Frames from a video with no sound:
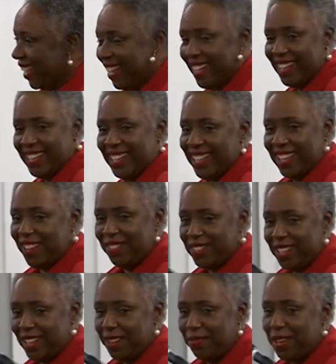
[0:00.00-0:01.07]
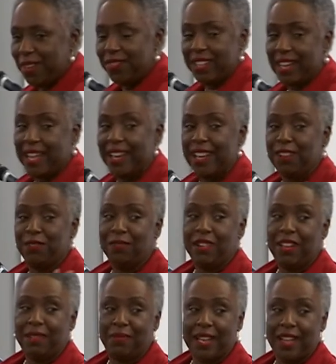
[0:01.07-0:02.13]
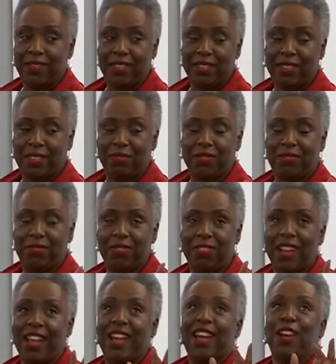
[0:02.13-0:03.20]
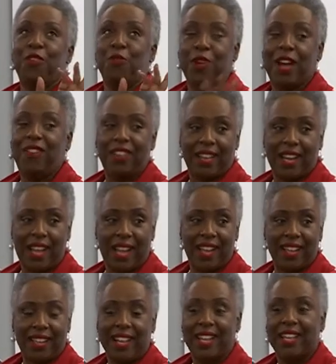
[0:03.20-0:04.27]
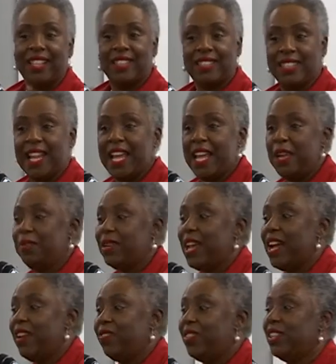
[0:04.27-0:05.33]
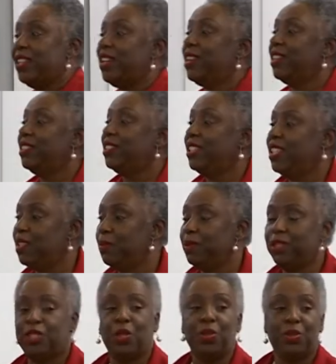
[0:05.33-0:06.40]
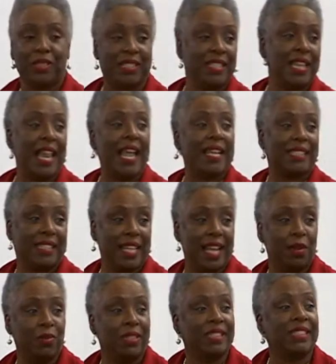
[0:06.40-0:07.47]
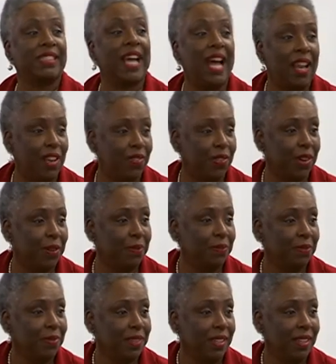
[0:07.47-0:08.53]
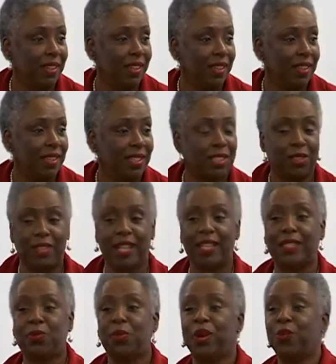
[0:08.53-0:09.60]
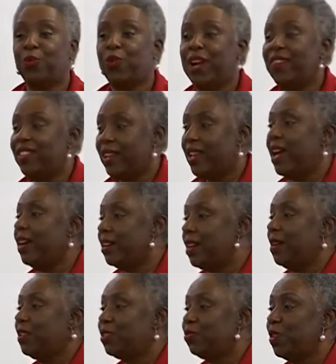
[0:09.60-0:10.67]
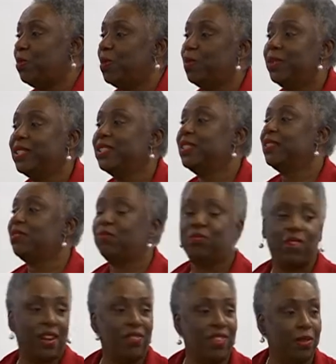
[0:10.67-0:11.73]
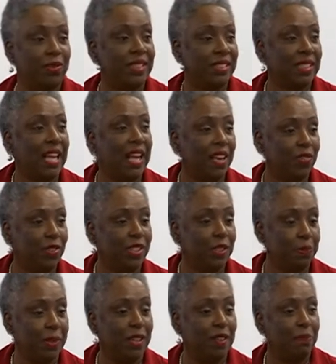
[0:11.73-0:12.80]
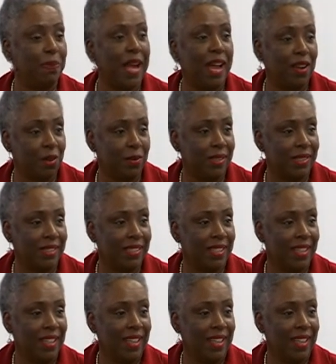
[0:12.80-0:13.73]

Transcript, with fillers: He loved Club Revillot, and Rev Revillot is named after a gentleman whose last name was Tolliver. So that's where Revillot comes from. It was, it was Tolliver spelled backwards.